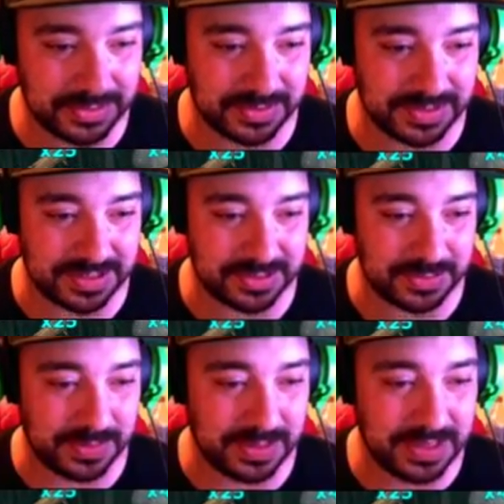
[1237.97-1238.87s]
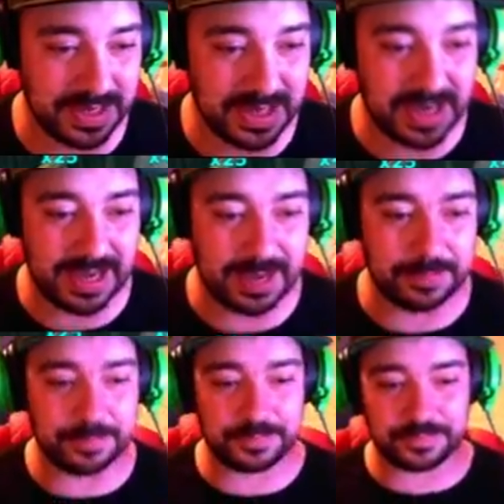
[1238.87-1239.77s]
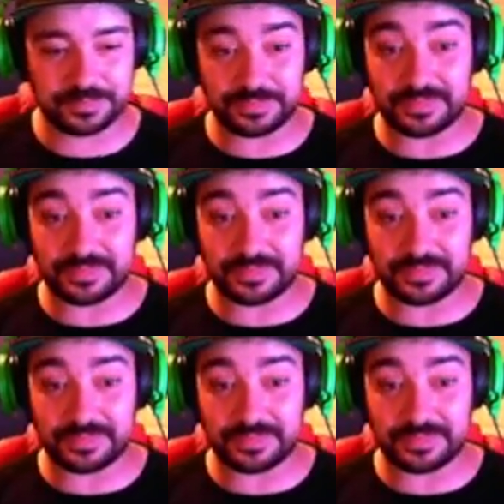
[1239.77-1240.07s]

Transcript: water sock sounds cooler. Um,